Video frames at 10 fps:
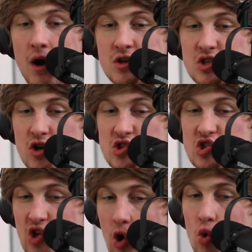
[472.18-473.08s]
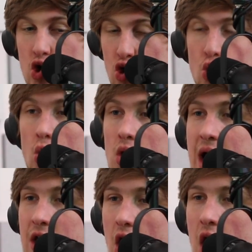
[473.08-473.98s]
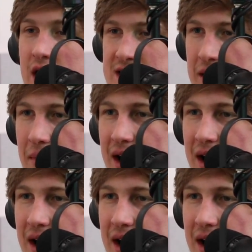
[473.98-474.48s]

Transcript: bugs are so cool and awesome.